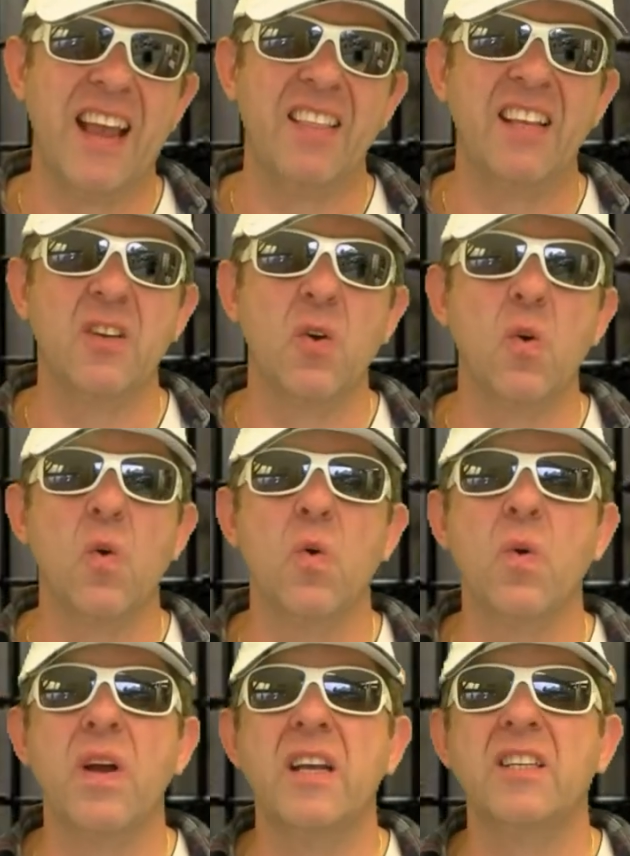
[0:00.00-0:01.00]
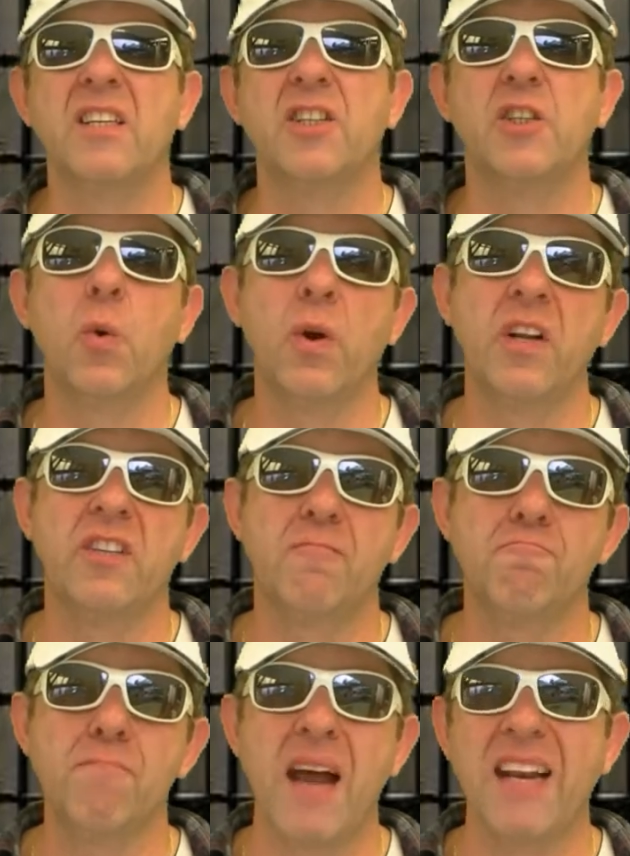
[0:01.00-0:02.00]
And there's always a shortage
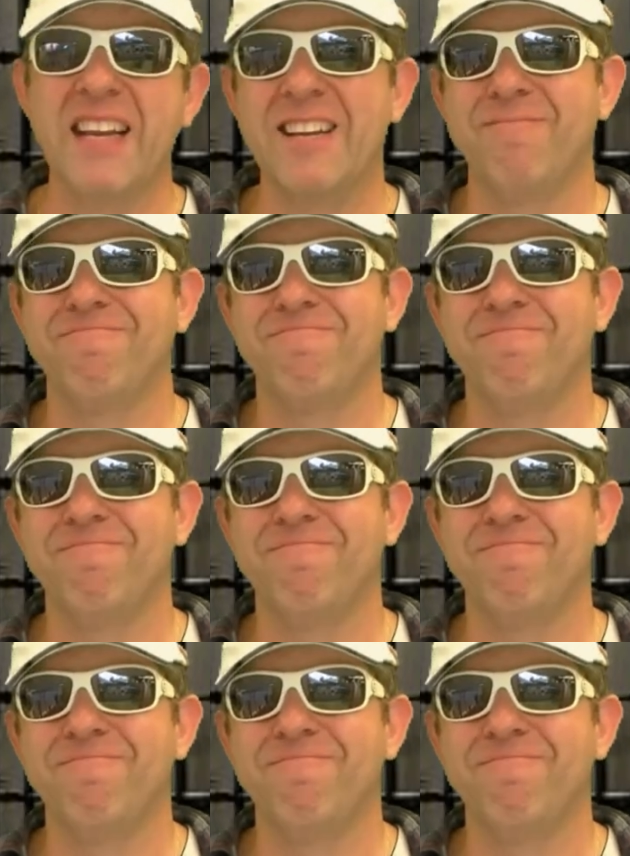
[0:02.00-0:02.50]
of money.